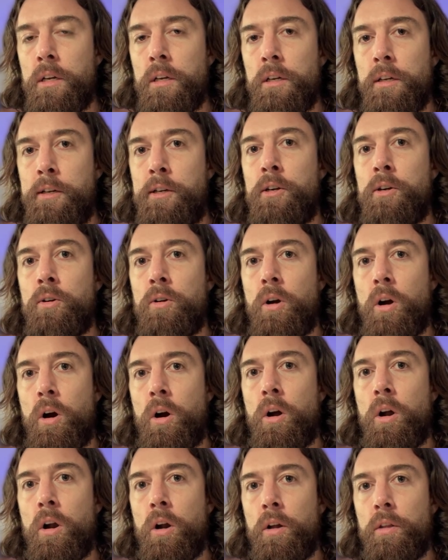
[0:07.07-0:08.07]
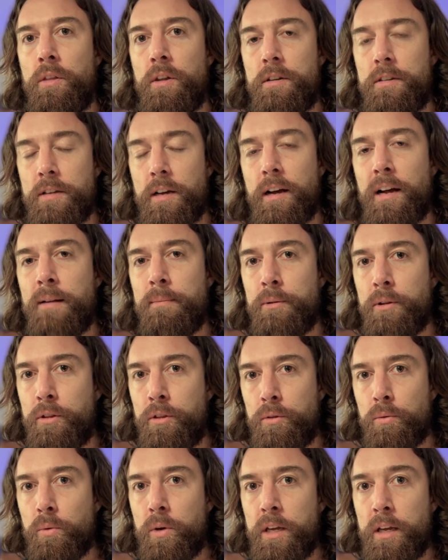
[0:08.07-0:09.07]
here are the top
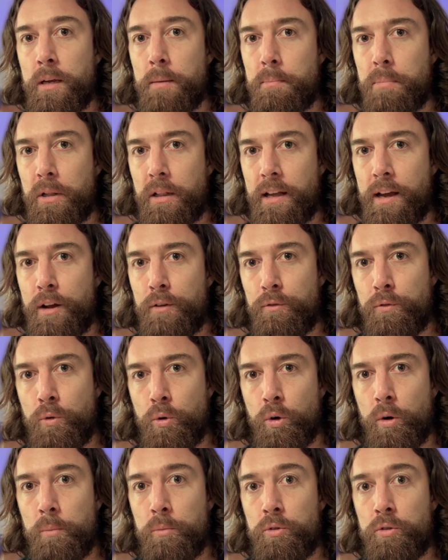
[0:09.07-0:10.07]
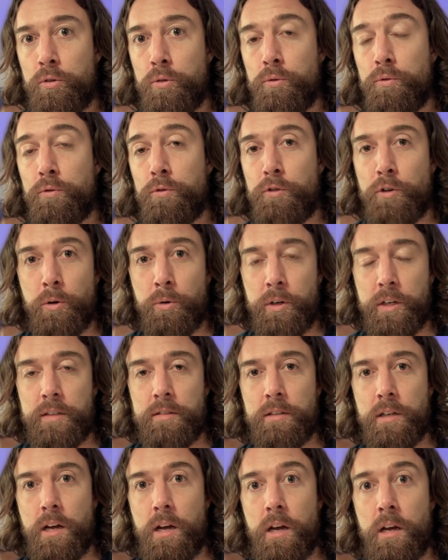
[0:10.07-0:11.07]
three platforms to
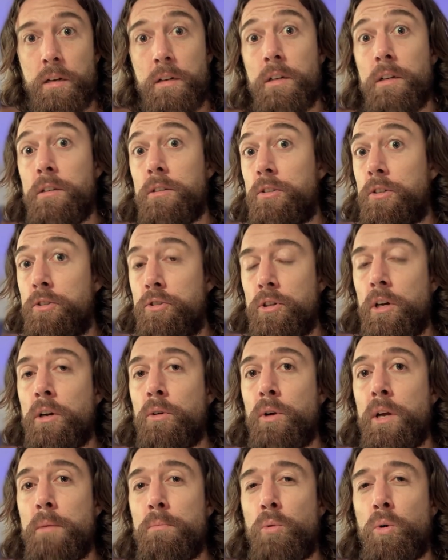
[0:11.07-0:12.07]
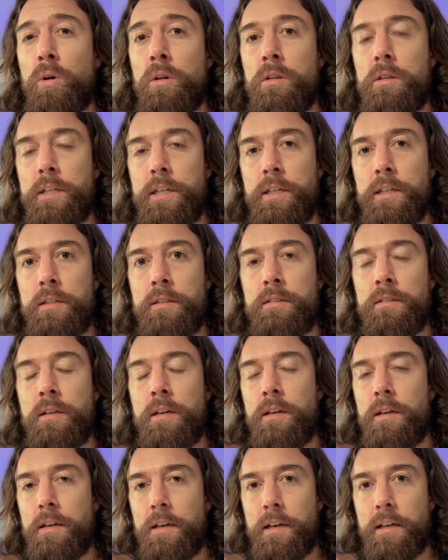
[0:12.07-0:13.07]
focus on to generate more leads
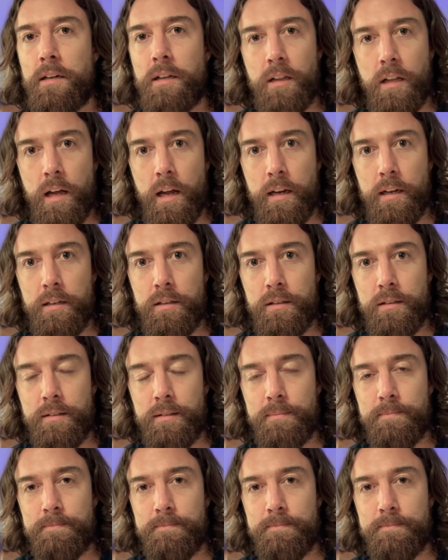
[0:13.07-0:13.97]
and clients.